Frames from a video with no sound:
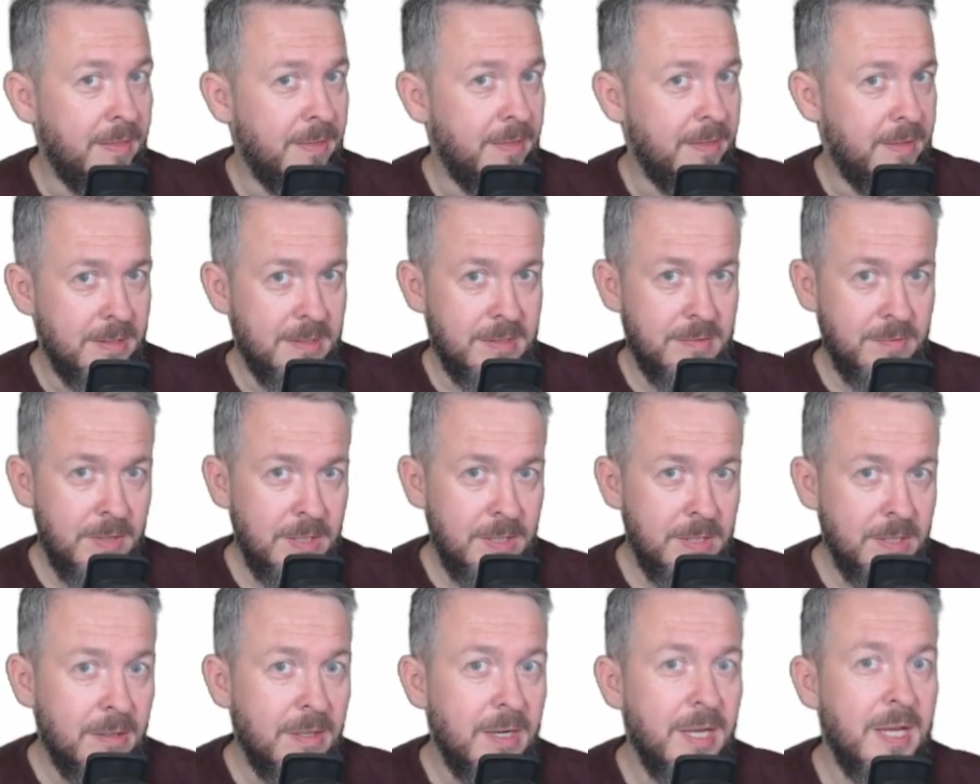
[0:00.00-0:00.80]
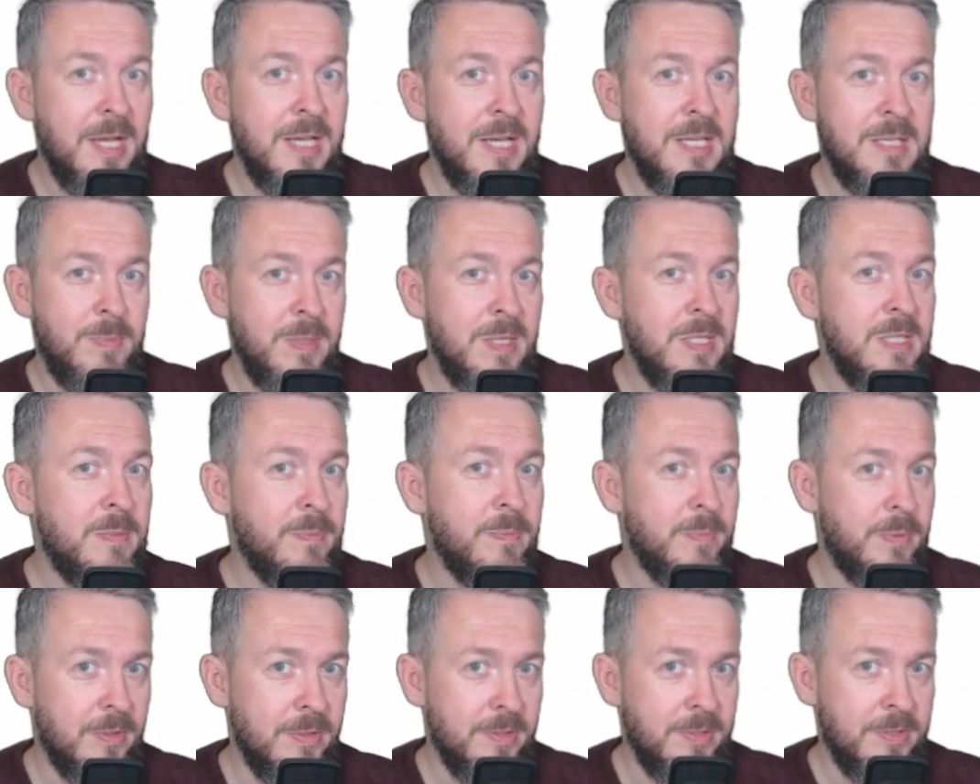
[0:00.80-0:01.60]
and this video has been
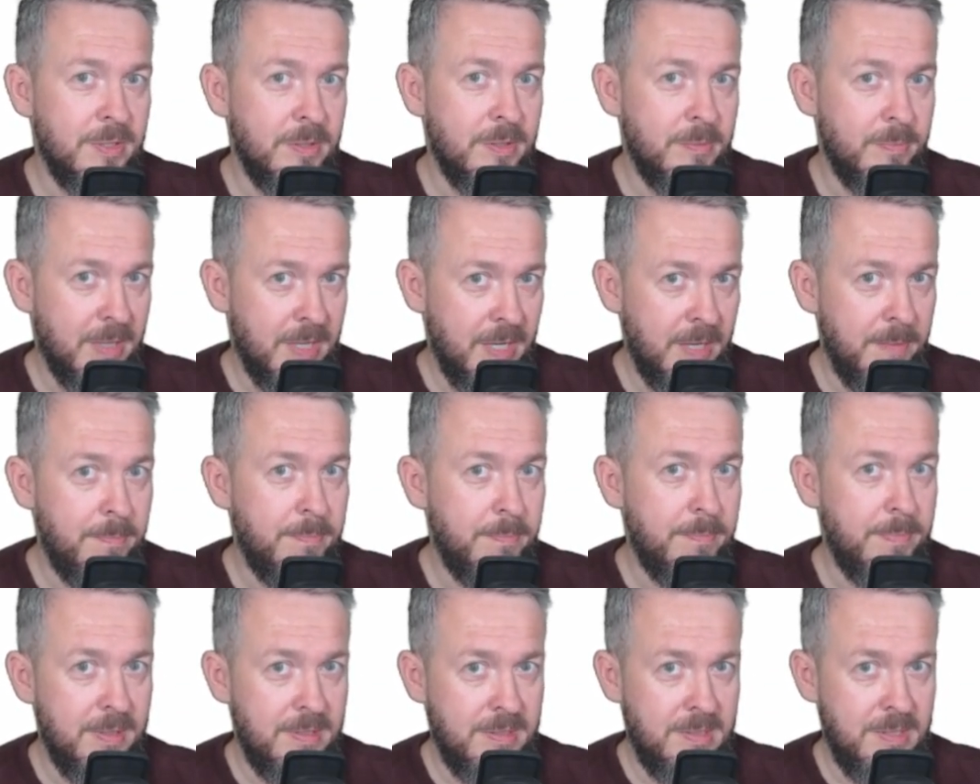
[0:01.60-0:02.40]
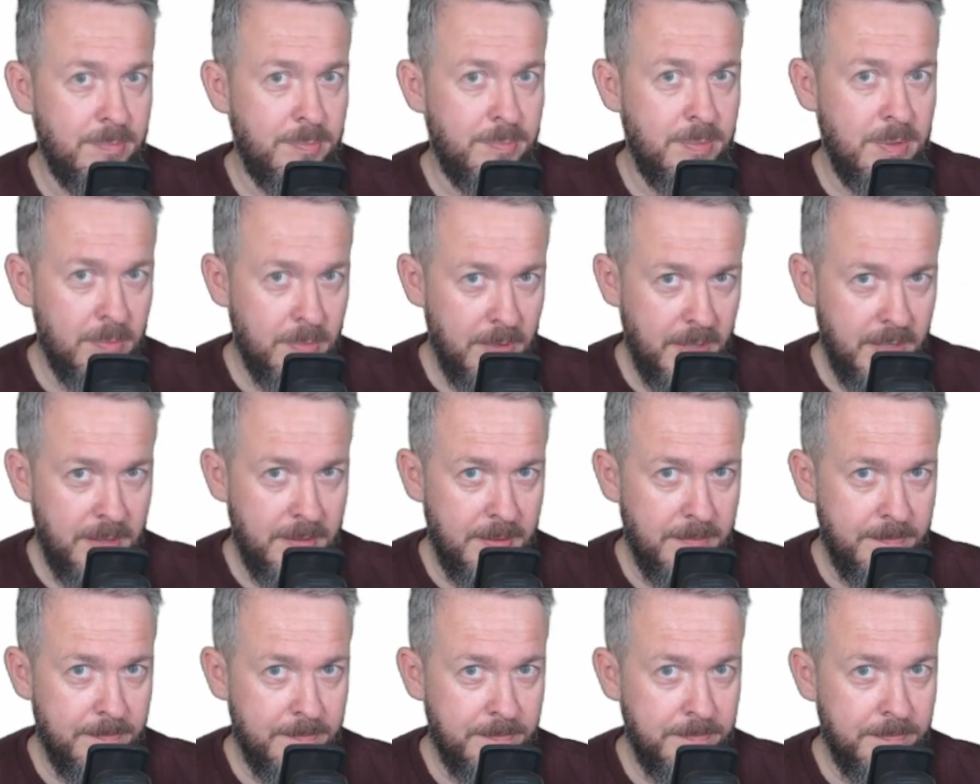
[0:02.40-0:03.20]
sponsored by
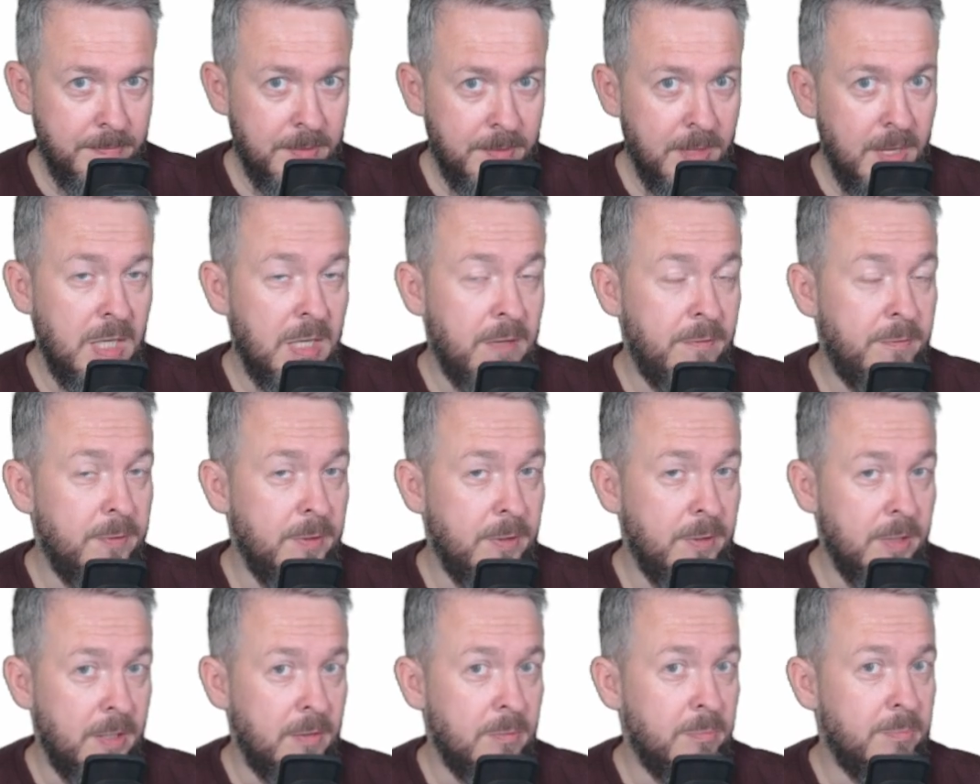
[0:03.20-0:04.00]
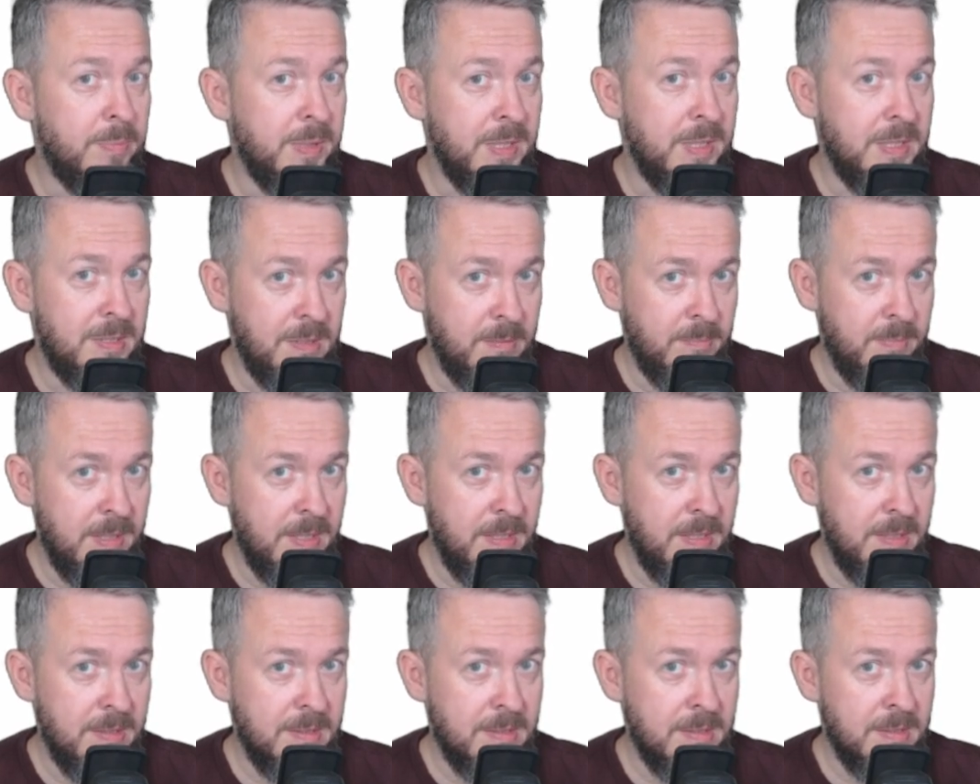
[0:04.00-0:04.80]
PCBWay. If you need P C
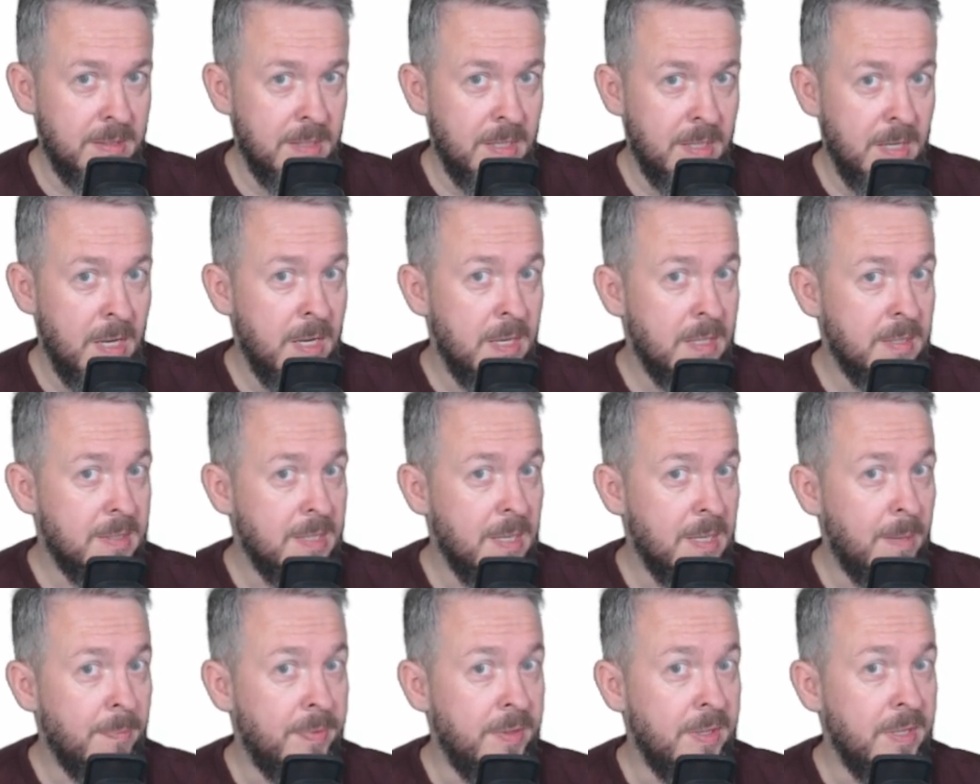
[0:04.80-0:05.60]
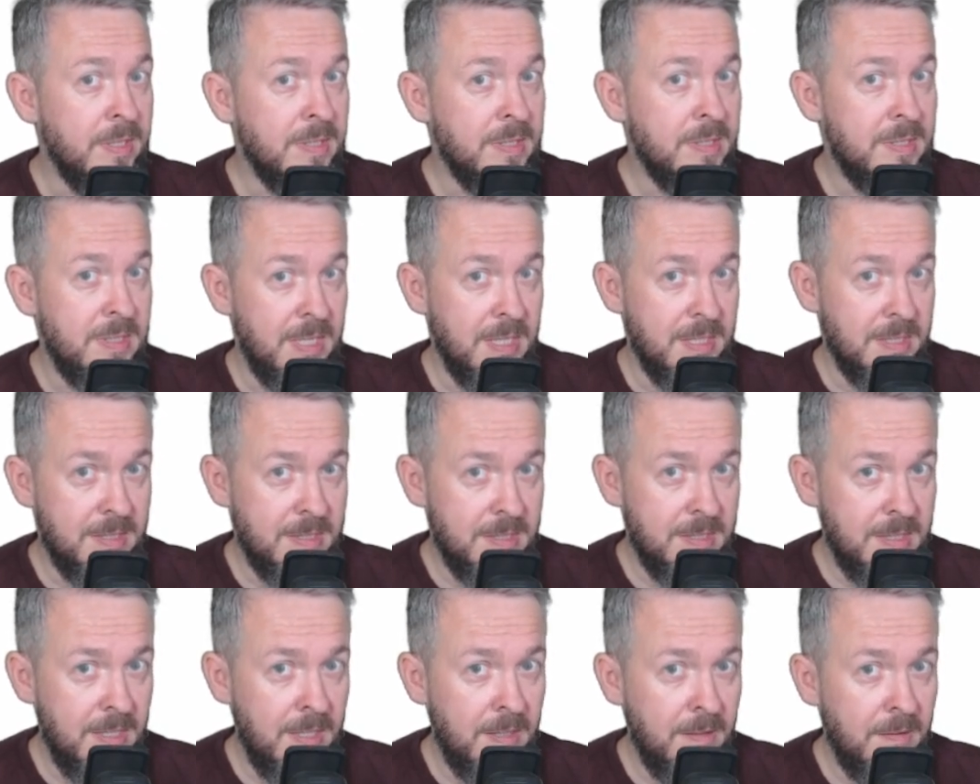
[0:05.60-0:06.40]
Bs, something C N
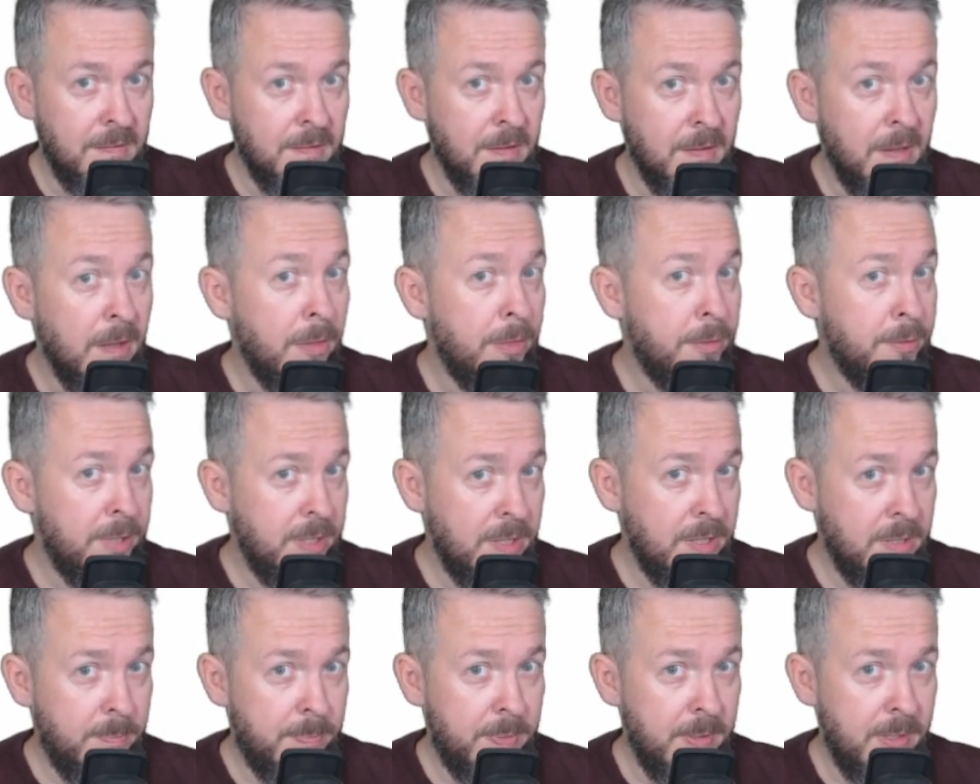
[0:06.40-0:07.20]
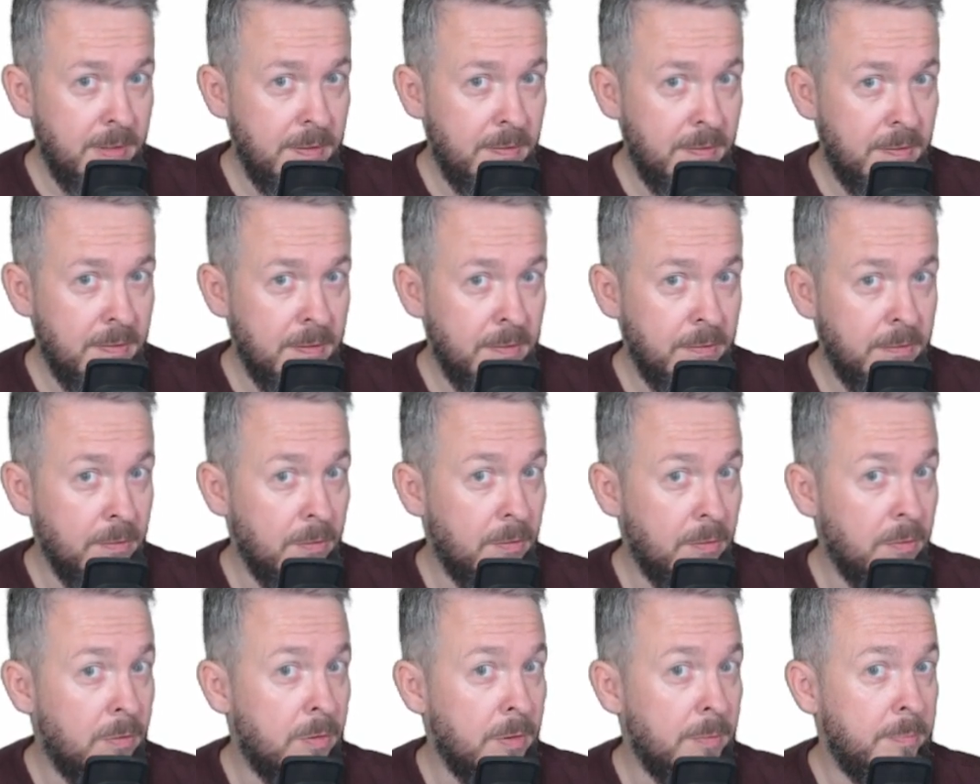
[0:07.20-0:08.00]
C'd, three D printed
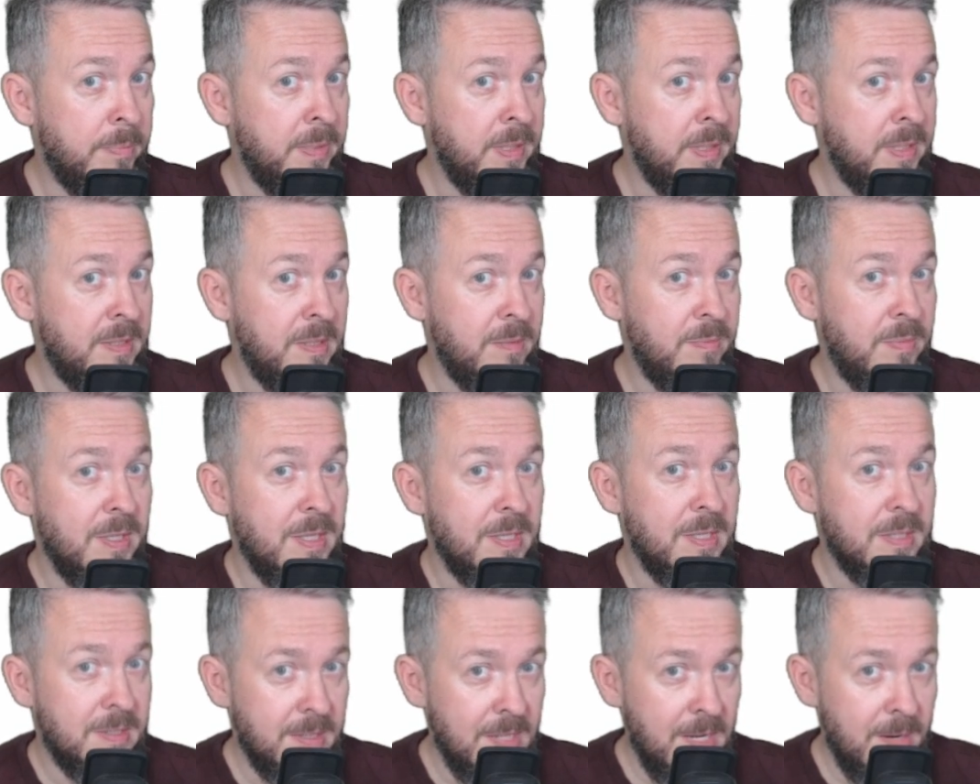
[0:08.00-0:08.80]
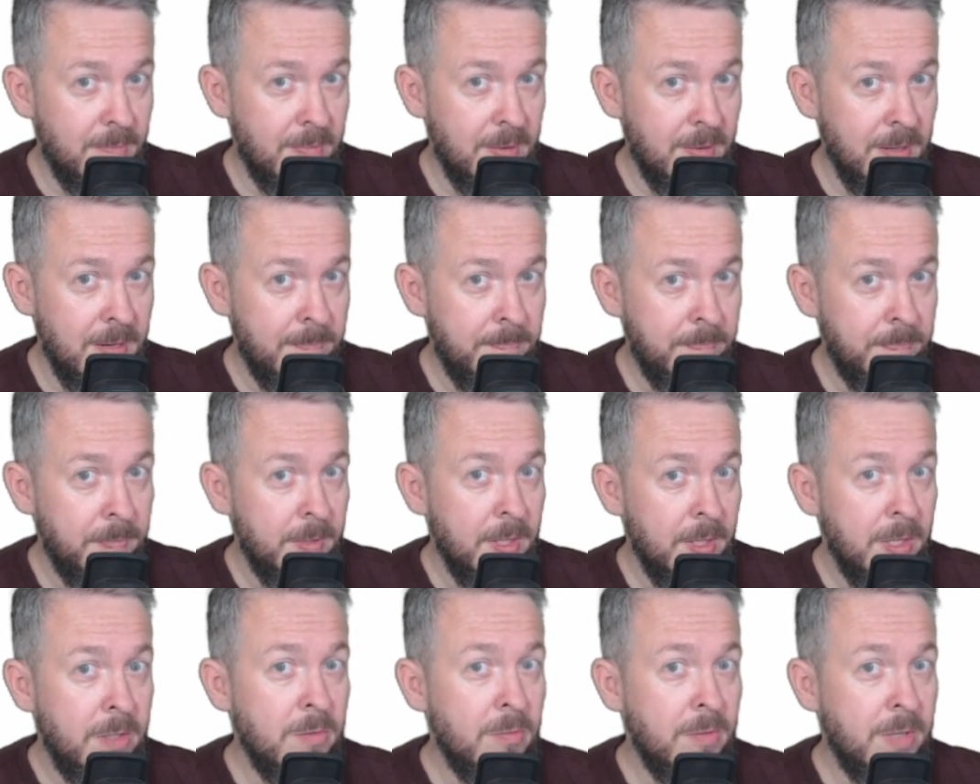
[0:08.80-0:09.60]
or P C B assembly,
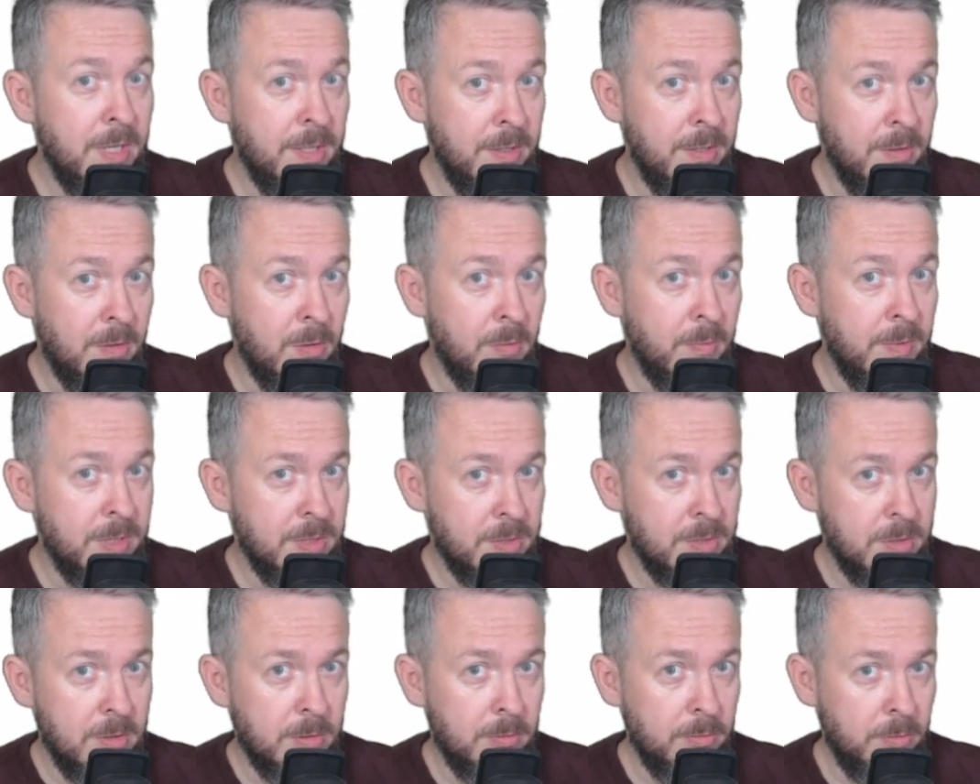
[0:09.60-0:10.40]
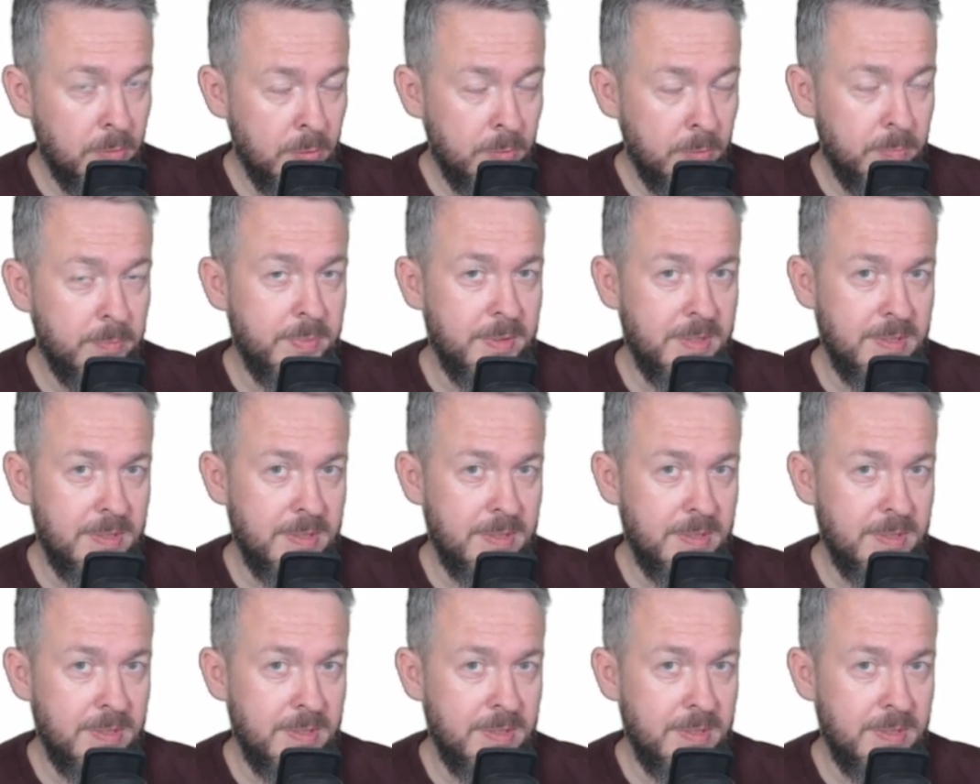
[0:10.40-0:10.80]
you can always go to